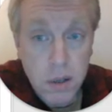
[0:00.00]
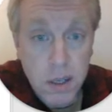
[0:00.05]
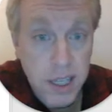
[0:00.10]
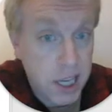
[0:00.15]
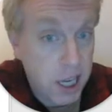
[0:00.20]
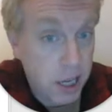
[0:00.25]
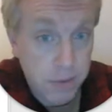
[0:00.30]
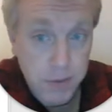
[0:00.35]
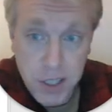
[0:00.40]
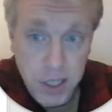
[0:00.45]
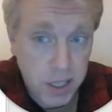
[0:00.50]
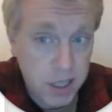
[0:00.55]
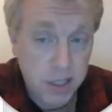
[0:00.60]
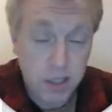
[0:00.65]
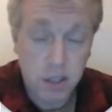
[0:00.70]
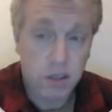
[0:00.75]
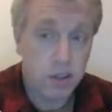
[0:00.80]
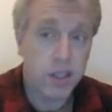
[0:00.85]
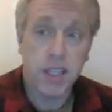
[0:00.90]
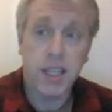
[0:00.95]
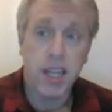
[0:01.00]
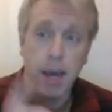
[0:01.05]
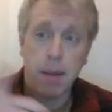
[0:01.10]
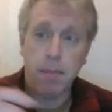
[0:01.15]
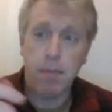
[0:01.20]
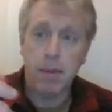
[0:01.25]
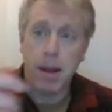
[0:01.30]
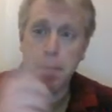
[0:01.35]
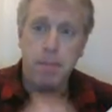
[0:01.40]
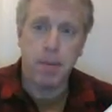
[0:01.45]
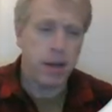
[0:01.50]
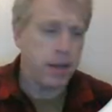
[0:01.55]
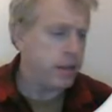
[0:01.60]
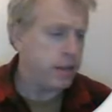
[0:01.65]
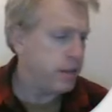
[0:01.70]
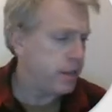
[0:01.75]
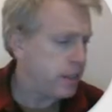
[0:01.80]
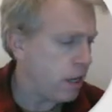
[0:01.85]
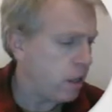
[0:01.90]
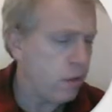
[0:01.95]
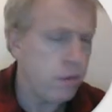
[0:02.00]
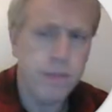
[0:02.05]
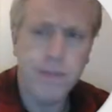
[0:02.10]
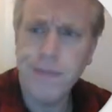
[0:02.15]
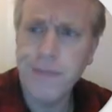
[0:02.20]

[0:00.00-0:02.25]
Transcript: gives us the same number. So,